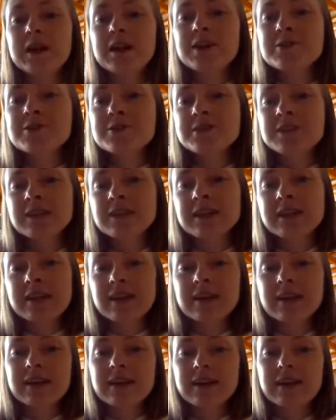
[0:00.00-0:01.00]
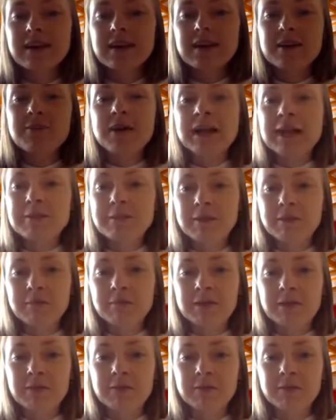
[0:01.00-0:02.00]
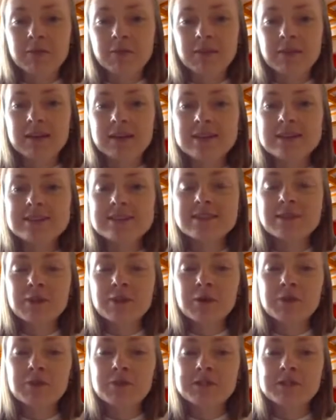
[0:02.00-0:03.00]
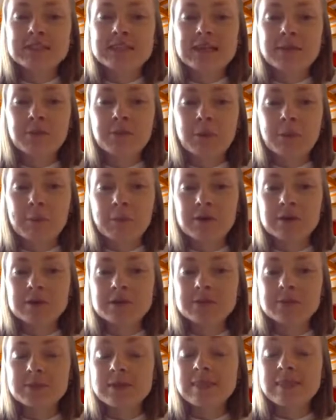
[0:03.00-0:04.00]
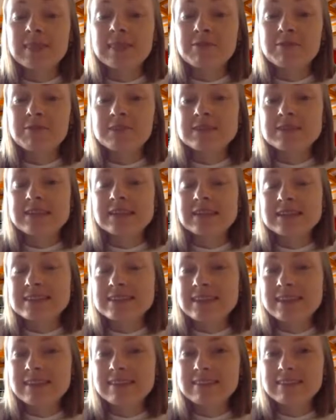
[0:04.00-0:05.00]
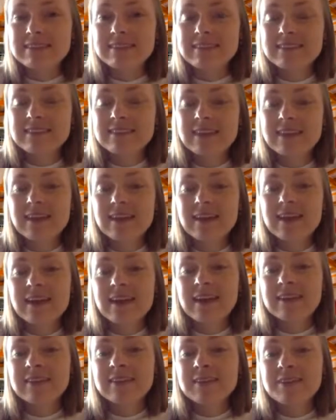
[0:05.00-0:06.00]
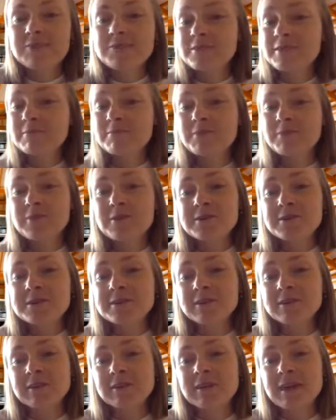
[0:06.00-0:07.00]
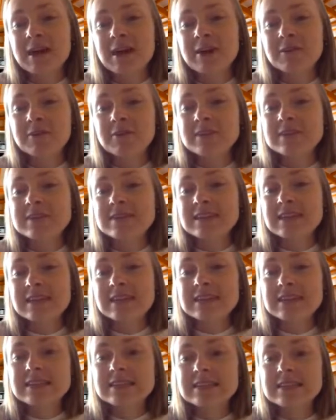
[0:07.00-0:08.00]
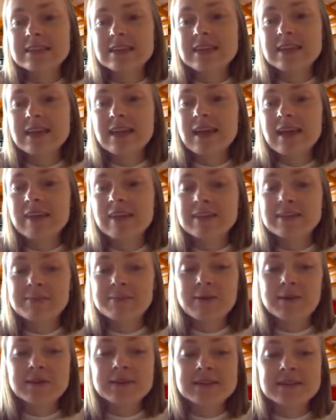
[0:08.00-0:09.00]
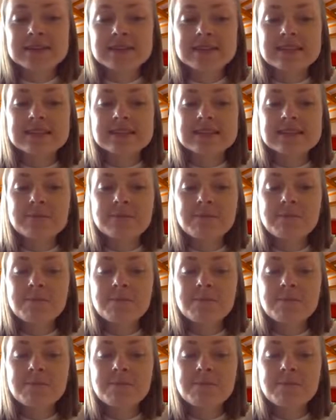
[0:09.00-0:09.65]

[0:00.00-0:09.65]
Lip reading: usually recommend people is to look for team members with different skill sets, different personal characteristics and experiences.